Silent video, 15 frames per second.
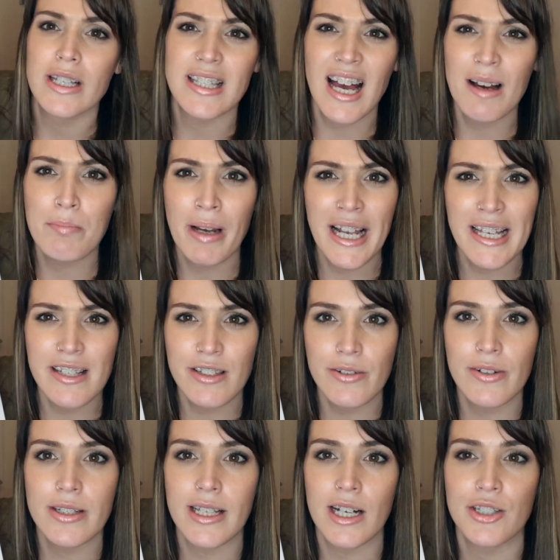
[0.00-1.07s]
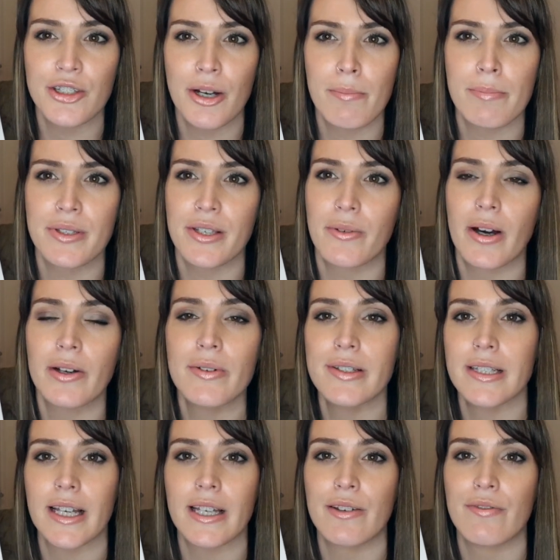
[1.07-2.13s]
is that a playsuit or is that a jumpsuit? I
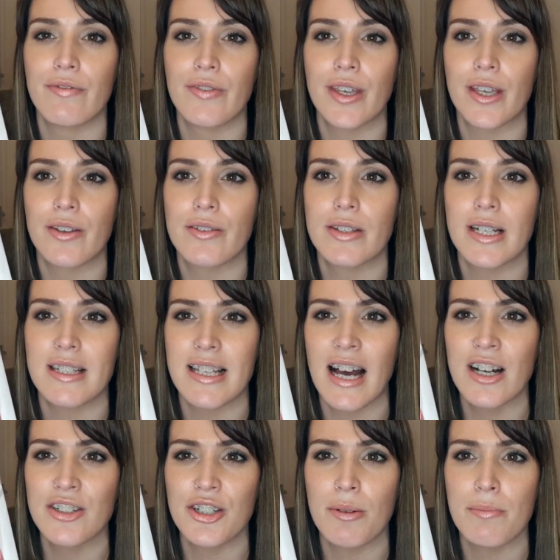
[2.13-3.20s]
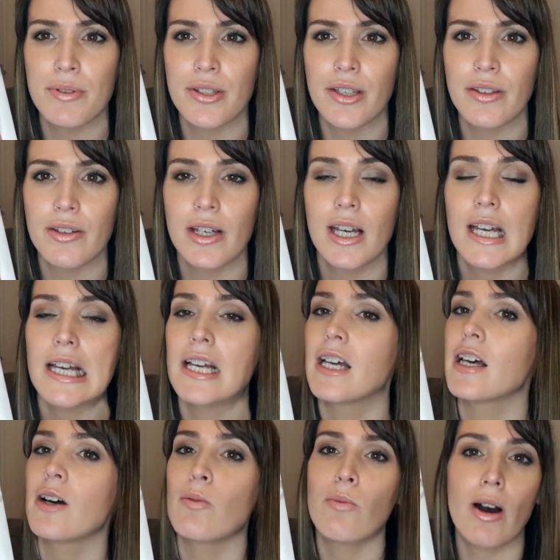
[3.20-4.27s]
always get confused. Is that a jumpsuit?
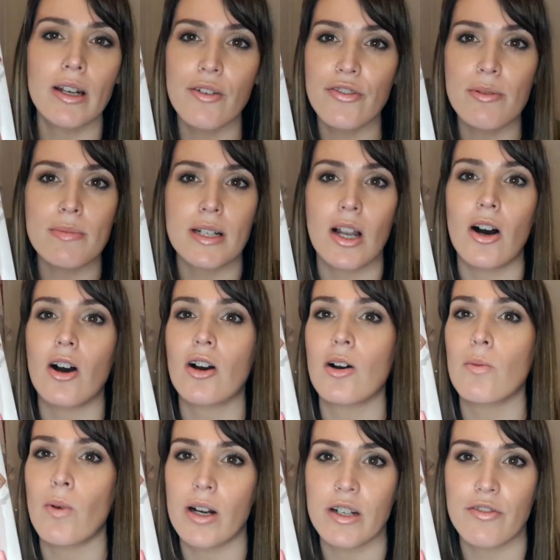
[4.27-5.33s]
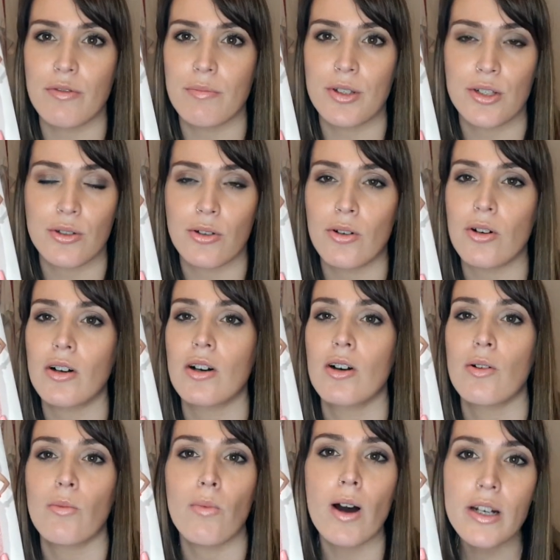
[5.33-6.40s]
One of them's long, one of them's short.
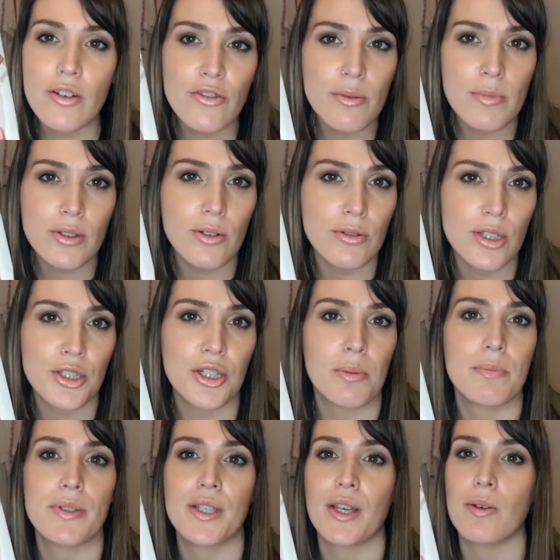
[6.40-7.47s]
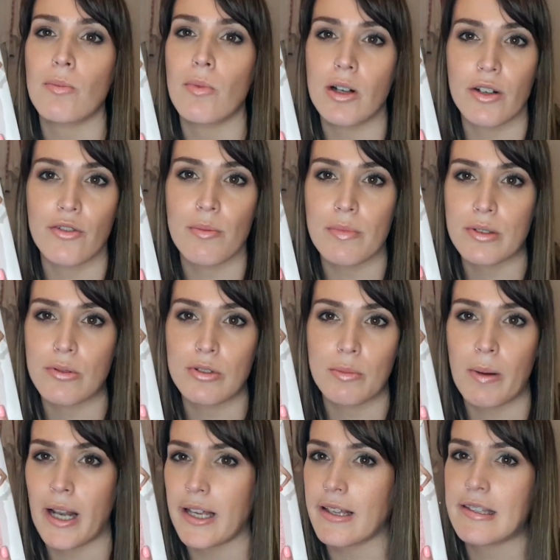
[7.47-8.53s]
One of them's called a jumpsuit, one of them's called a
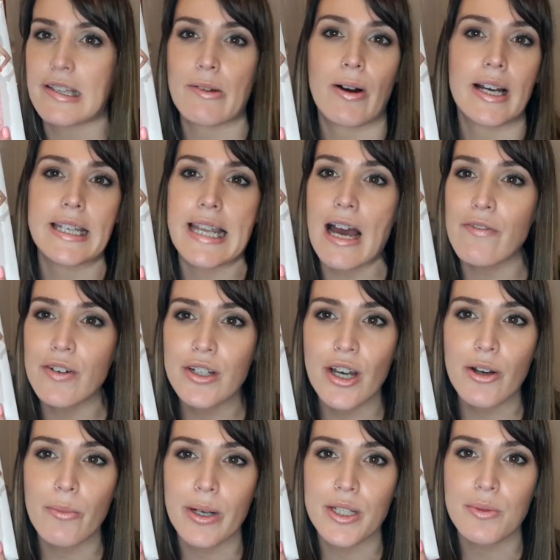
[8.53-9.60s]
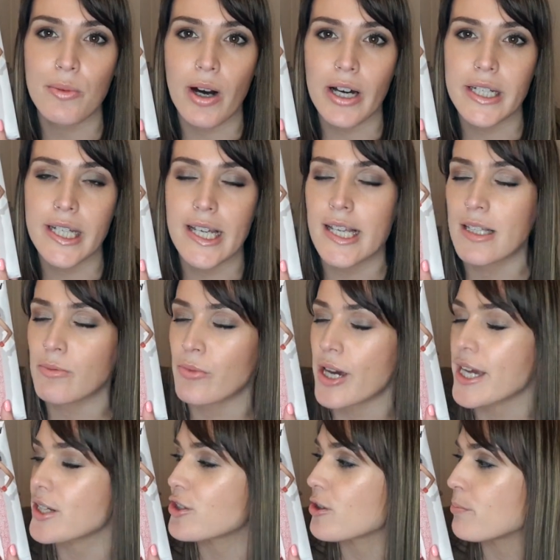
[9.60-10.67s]
playsuit. I never know which one is
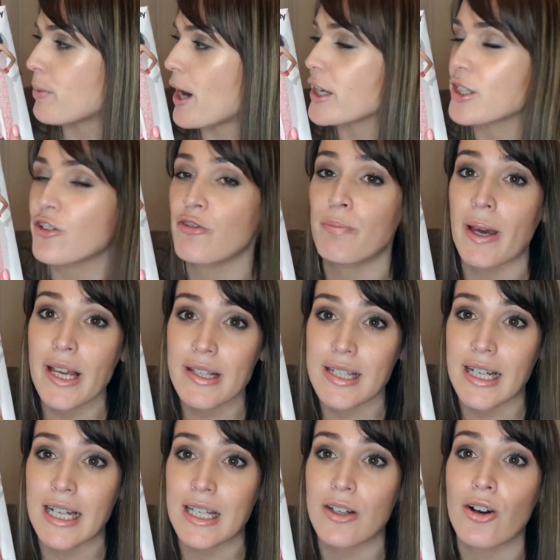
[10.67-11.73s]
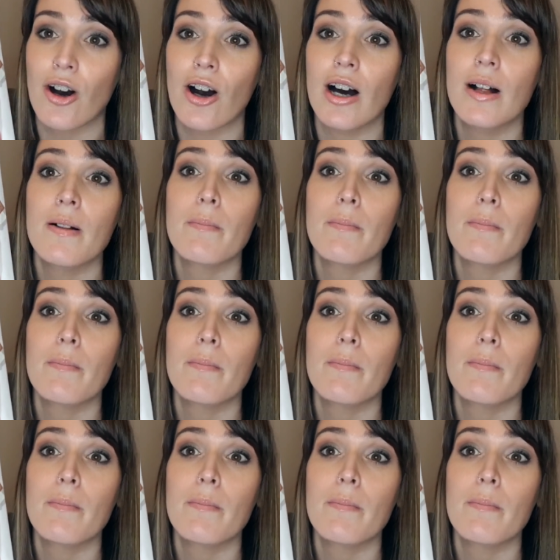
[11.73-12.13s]
which, but you've basically got